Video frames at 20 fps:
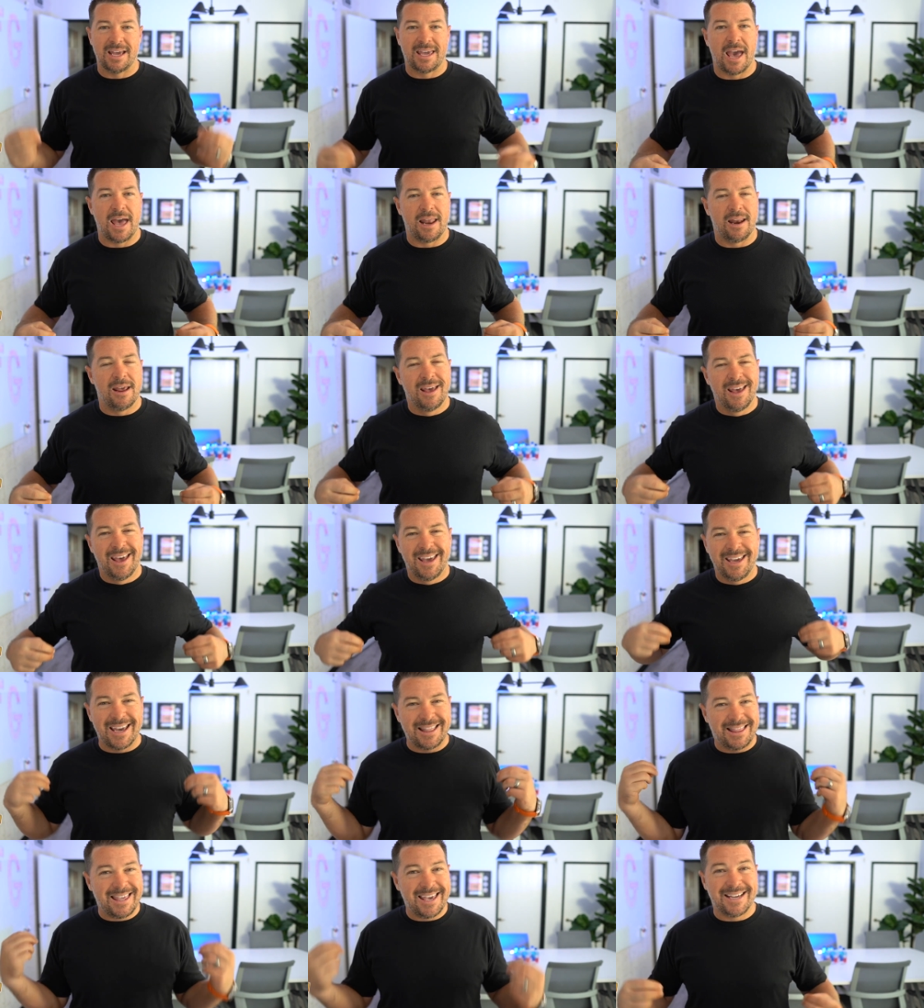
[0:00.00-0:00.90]
Again,
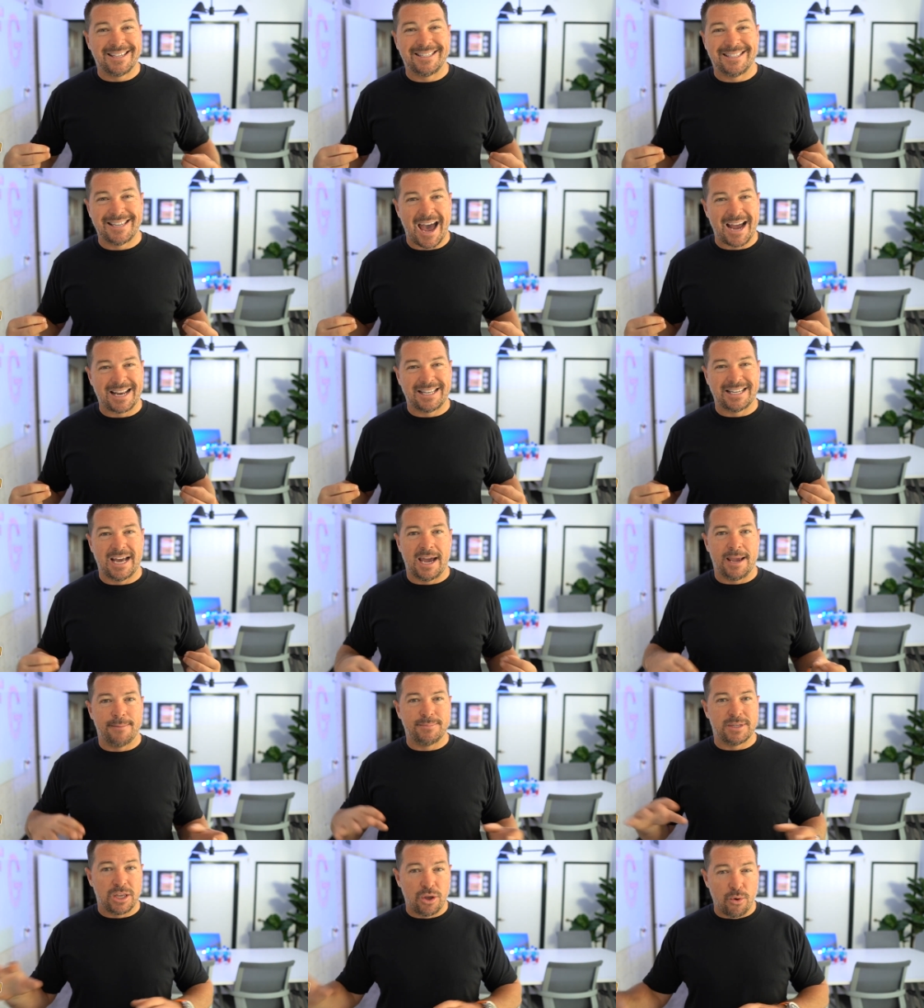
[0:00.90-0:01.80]
get the exact
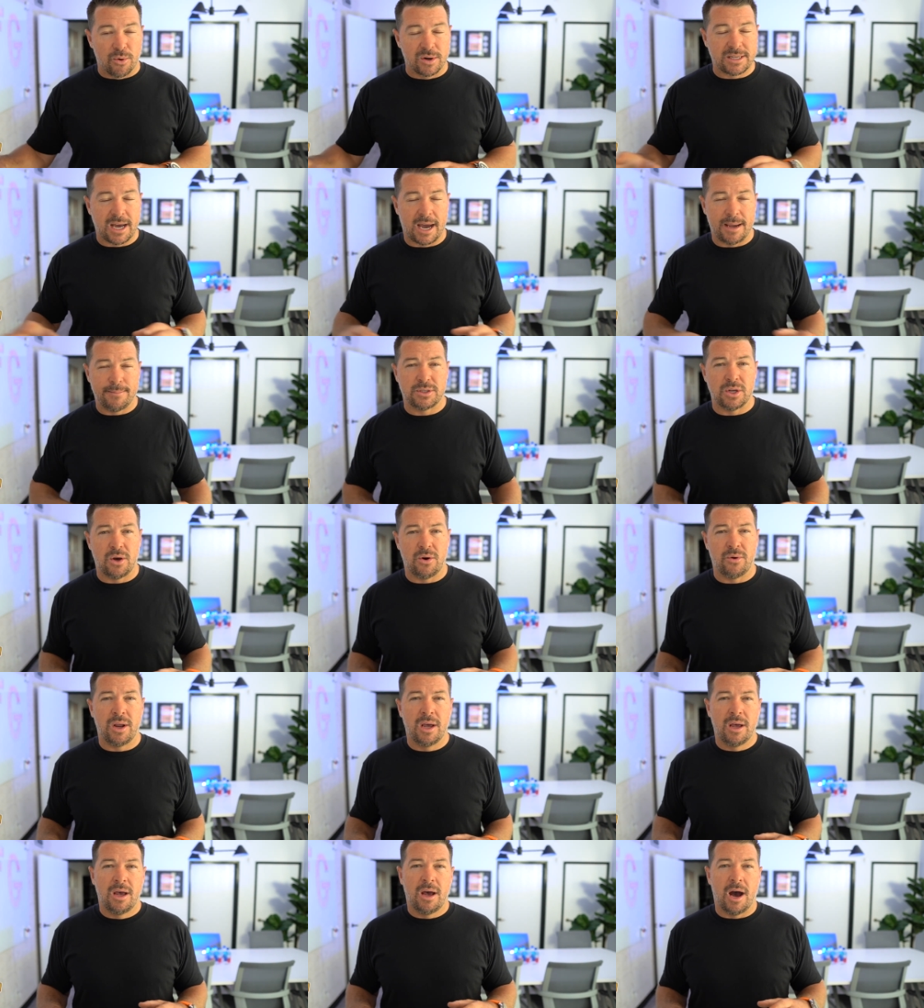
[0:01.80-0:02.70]
times in your time
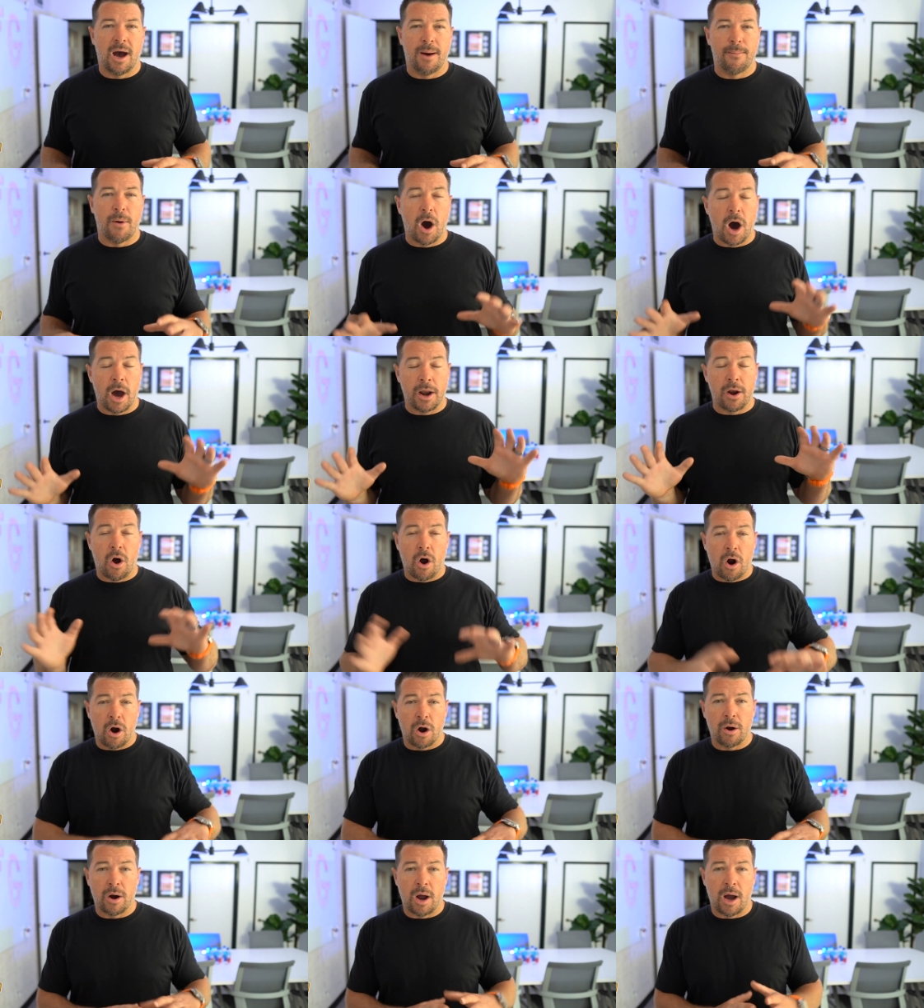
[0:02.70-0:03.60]
zone on
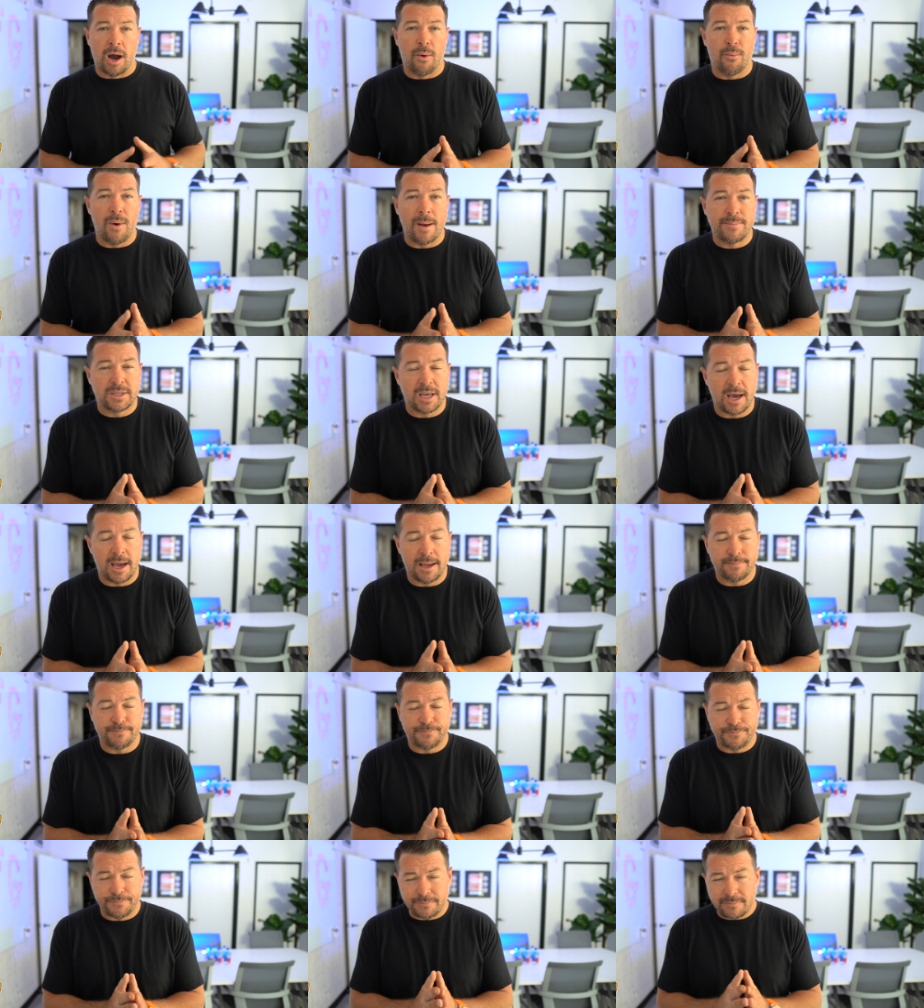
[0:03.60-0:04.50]
our
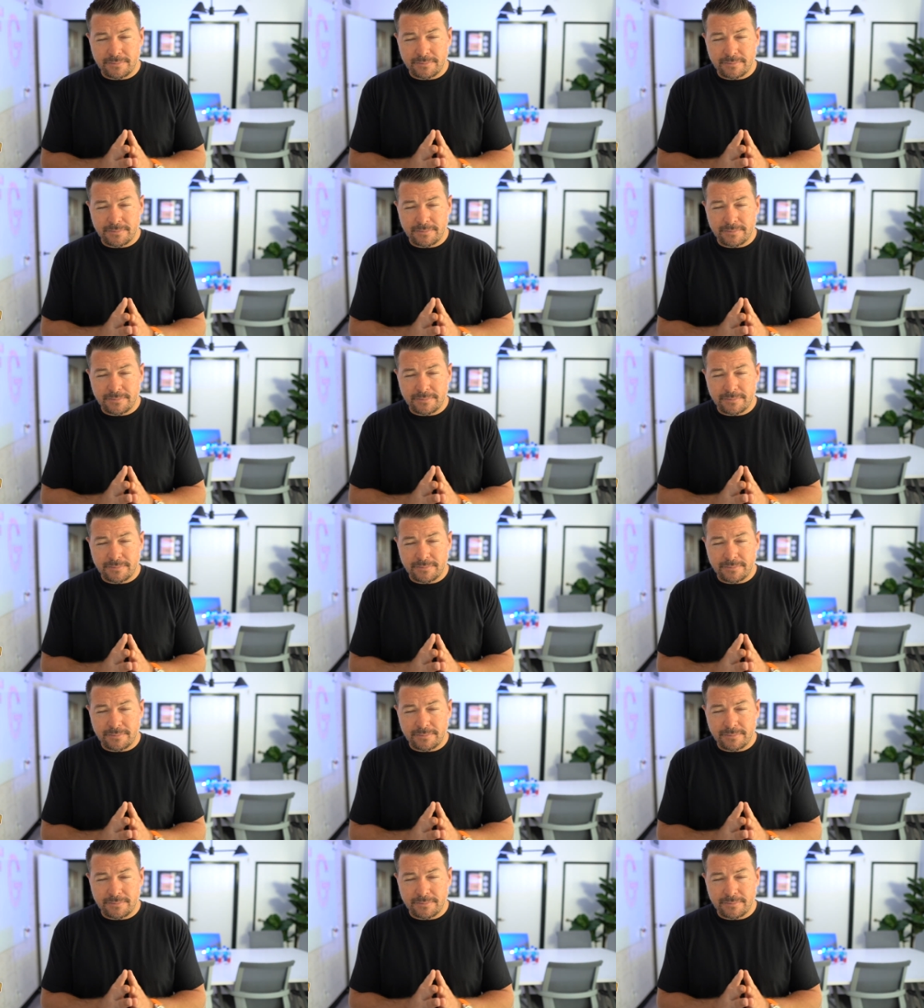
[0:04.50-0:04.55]
website.